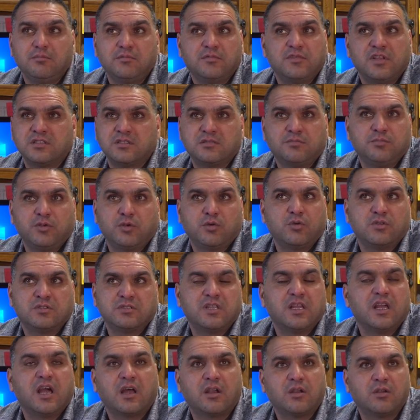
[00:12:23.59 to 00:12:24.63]
Just because
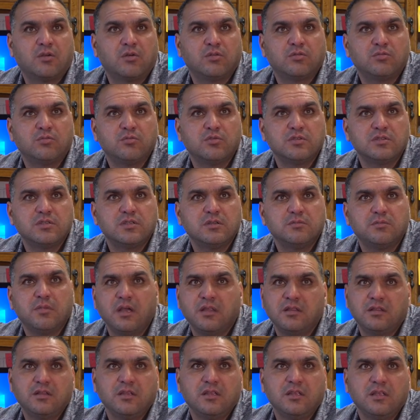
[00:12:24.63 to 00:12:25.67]
they are not Muslim, I
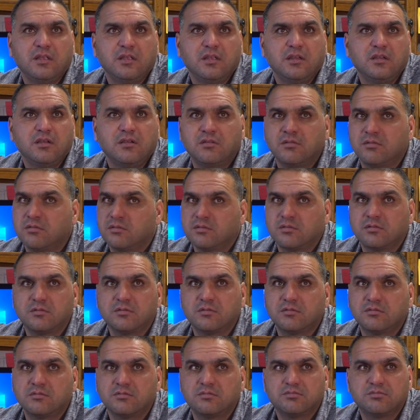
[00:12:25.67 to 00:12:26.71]
think,
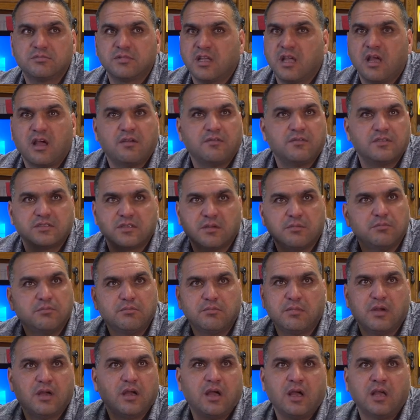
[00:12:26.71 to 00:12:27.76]
or minority. Have
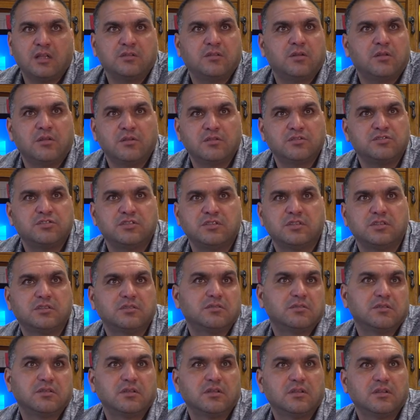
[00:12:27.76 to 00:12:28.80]
some mm-hmm. ideology,
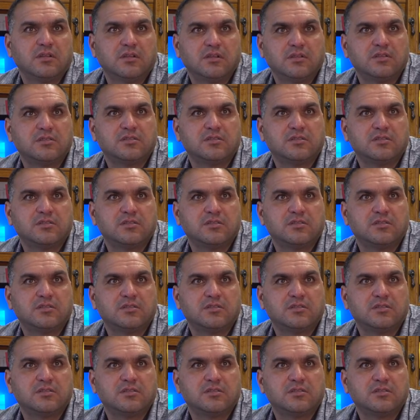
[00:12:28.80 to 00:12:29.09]
mm-hmm.